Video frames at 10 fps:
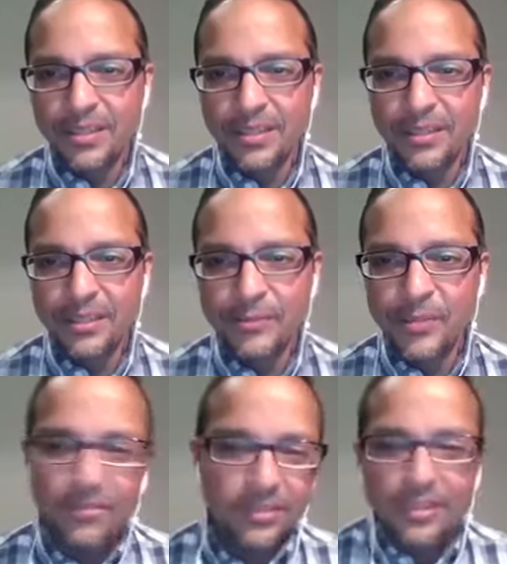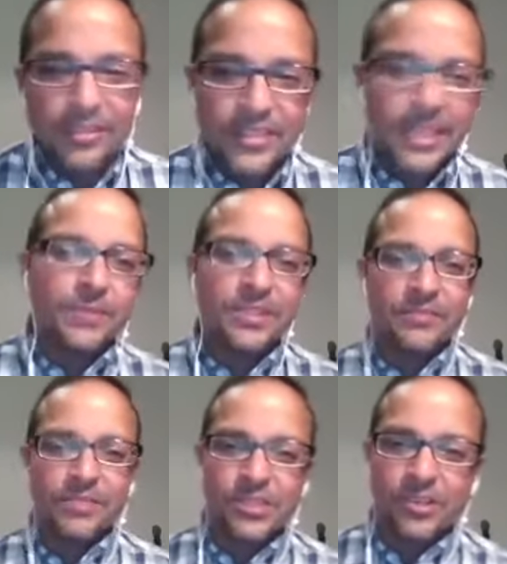And we have little segments
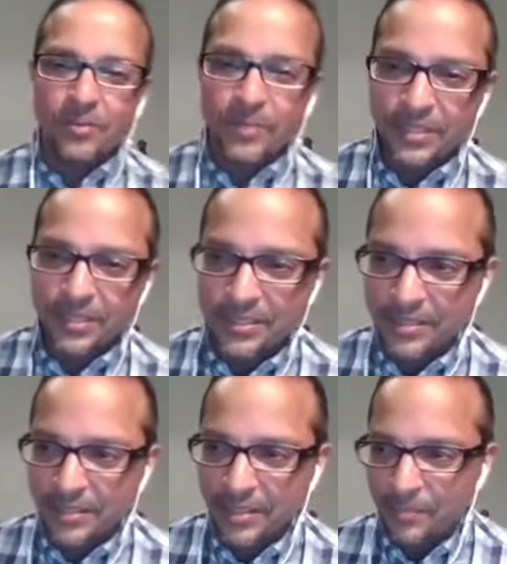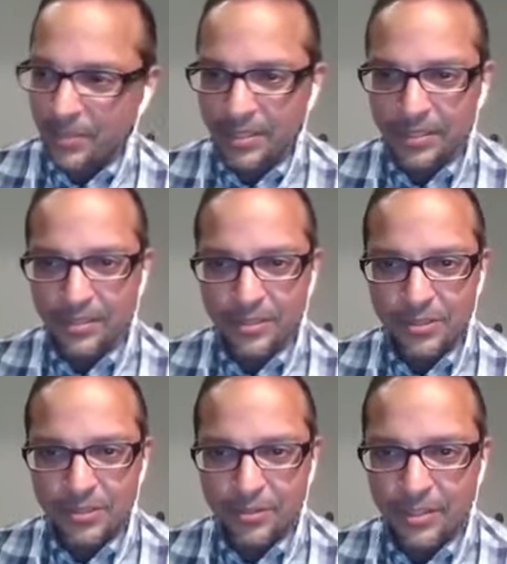of the show because being a
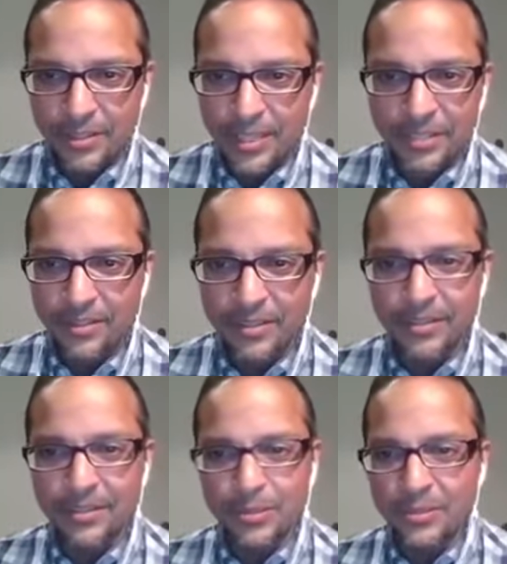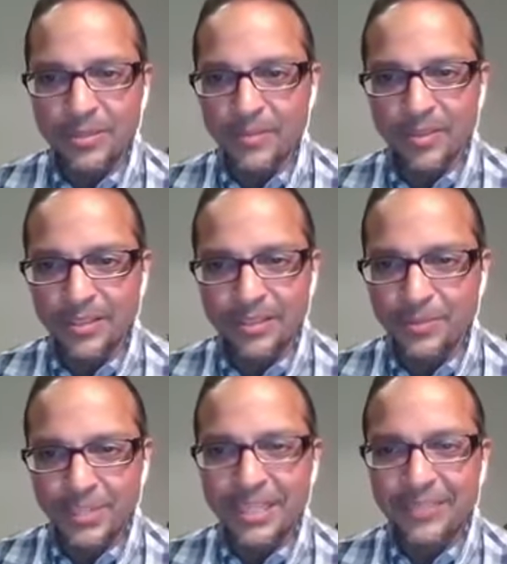true nerd, I couldn't do something like this
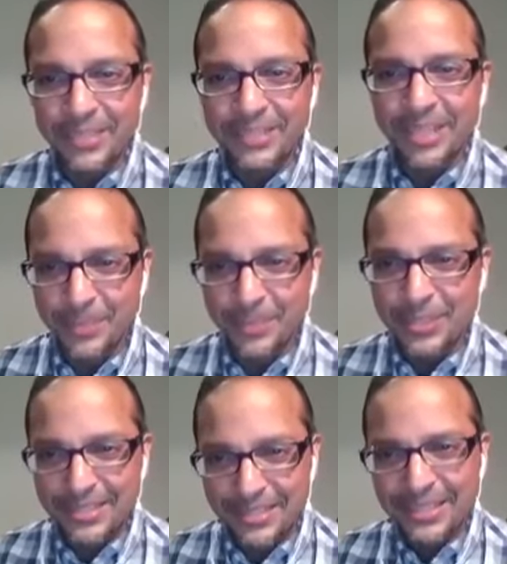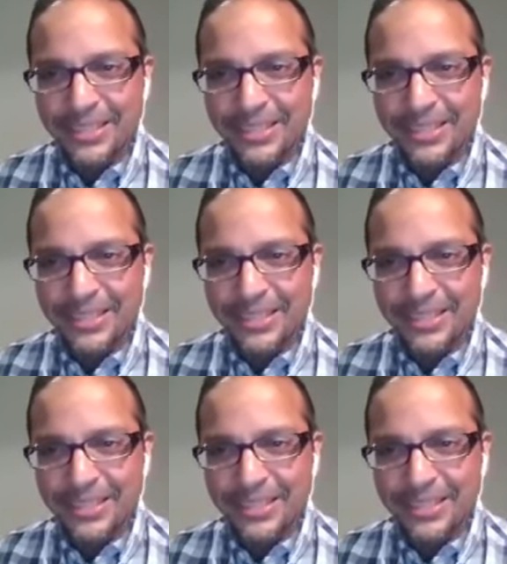without having segments.